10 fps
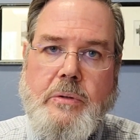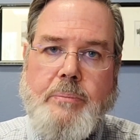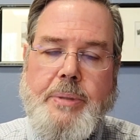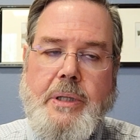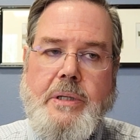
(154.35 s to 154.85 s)
to
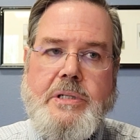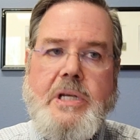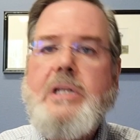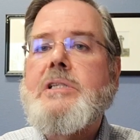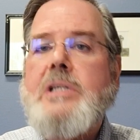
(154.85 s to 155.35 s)
be
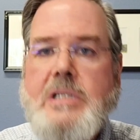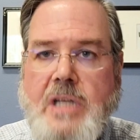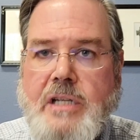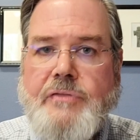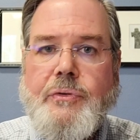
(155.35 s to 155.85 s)
seen as
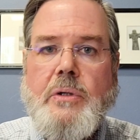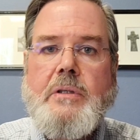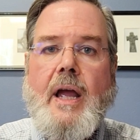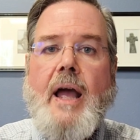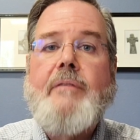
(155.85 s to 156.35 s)
successful,
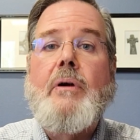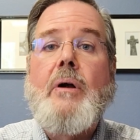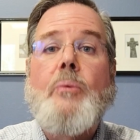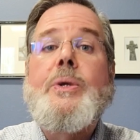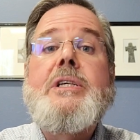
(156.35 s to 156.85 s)
to have a,
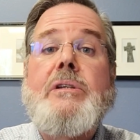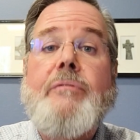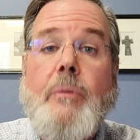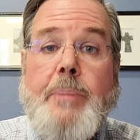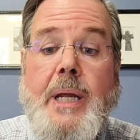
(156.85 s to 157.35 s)
a
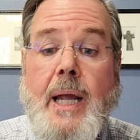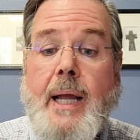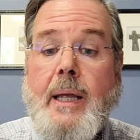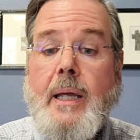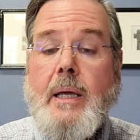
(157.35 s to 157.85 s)
reason for
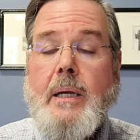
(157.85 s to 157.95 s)
being,